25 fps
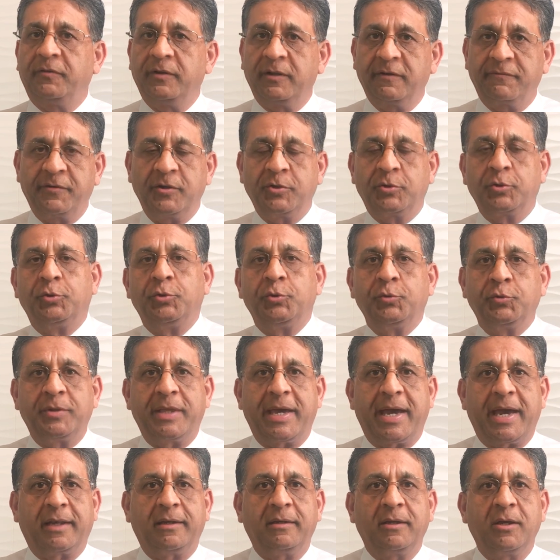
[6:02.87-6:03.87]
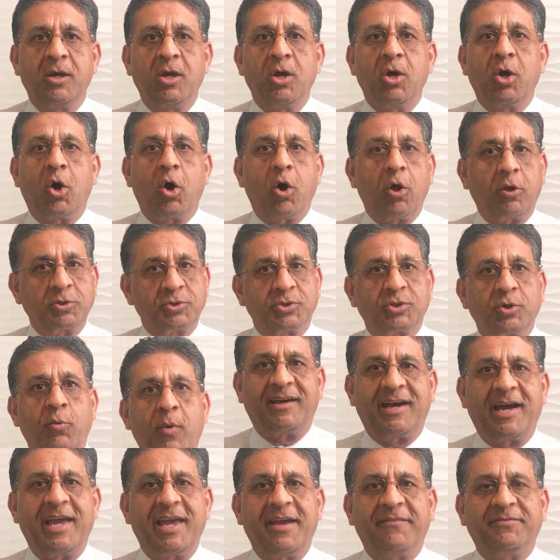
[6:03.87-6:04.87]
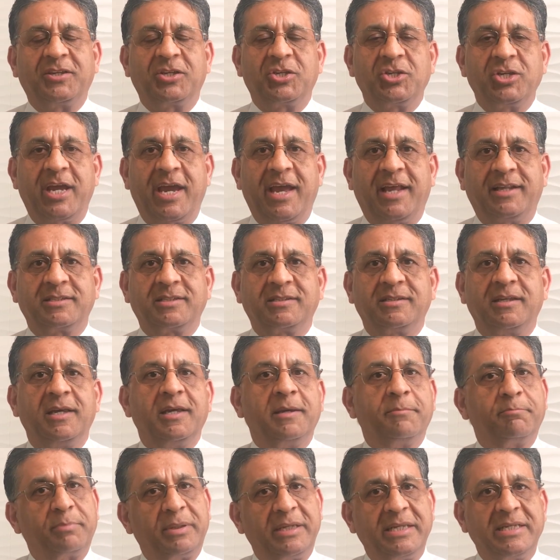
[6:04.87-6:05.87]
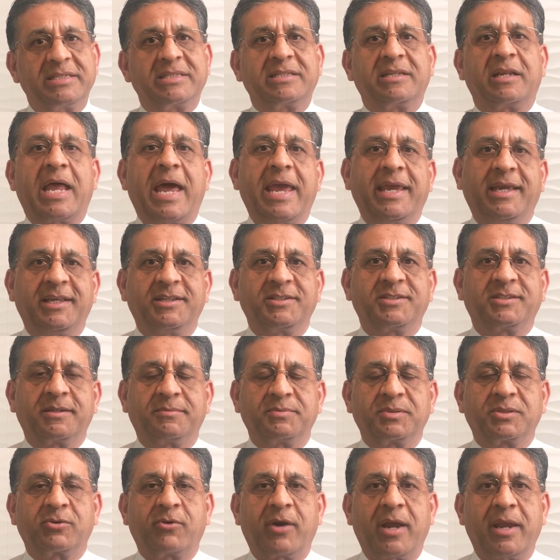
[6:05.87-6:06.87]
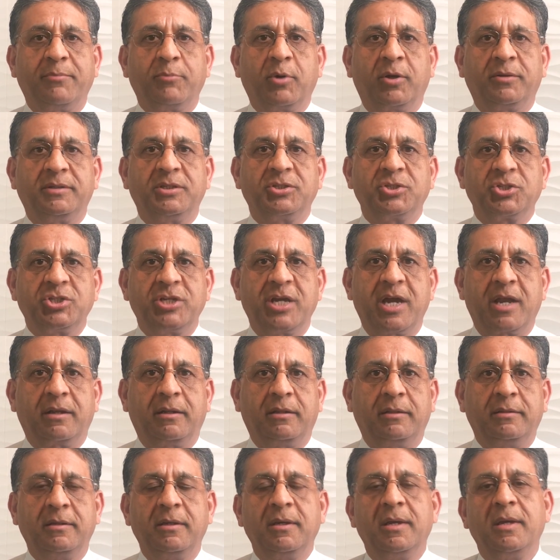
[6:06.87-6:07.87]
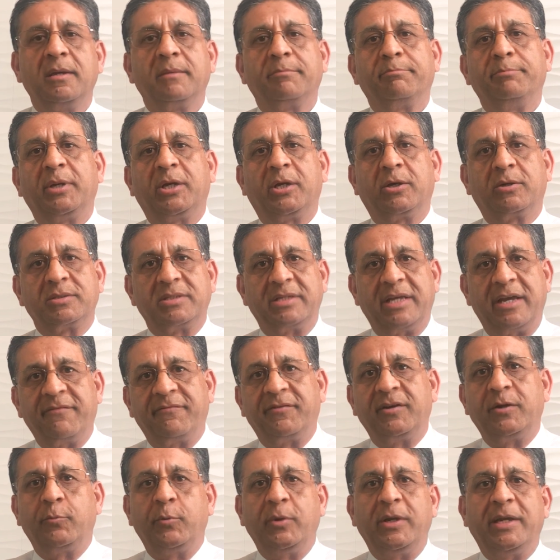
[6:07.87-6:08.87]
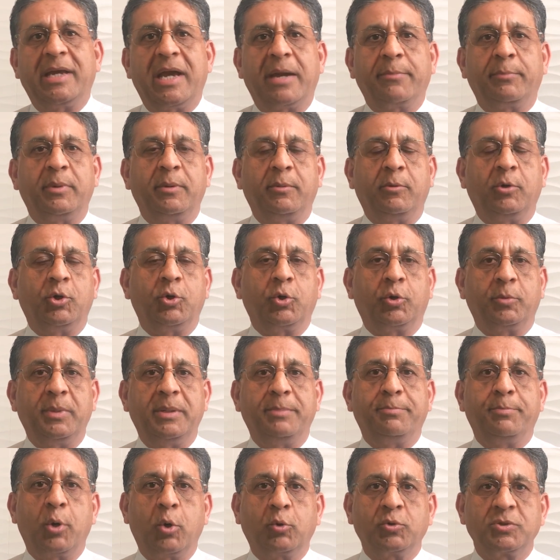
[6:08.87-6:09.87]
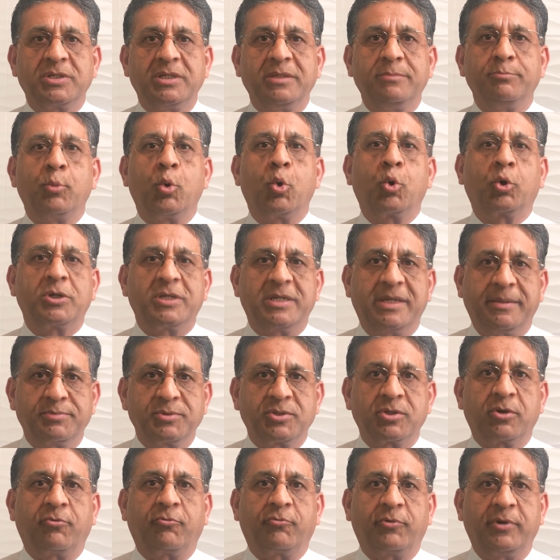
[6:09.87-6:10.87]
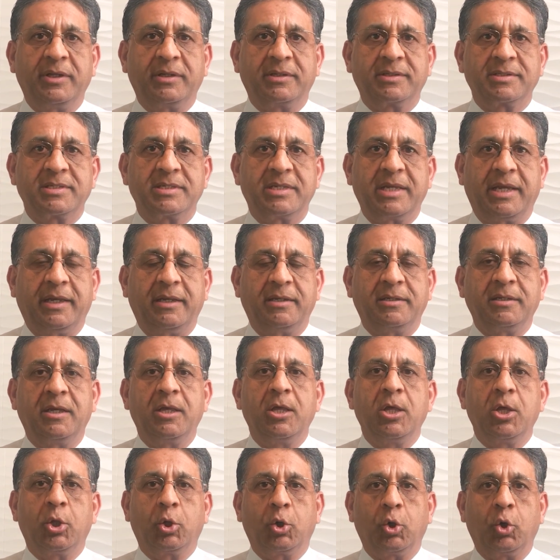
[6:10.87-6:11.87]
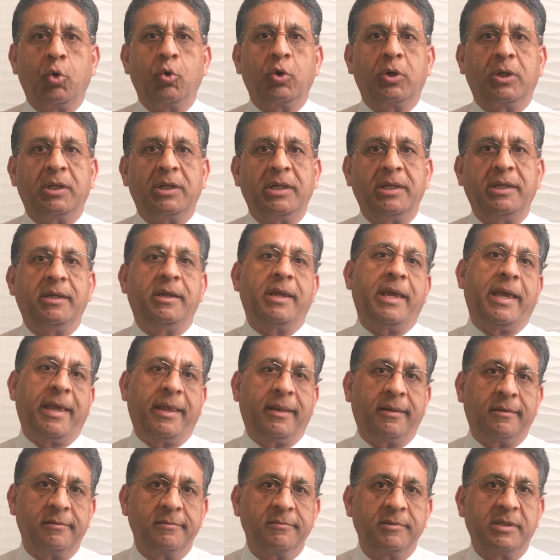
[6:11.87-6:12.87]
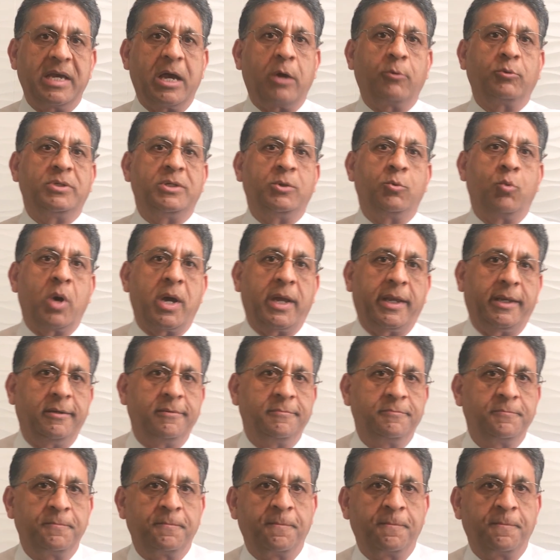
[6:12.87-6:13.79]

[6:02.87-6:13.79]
feel free to do that. Also, I have the chance, please like and subscribe on this channel, because every week I'm going to be posting more tips on real estate locally and countywide,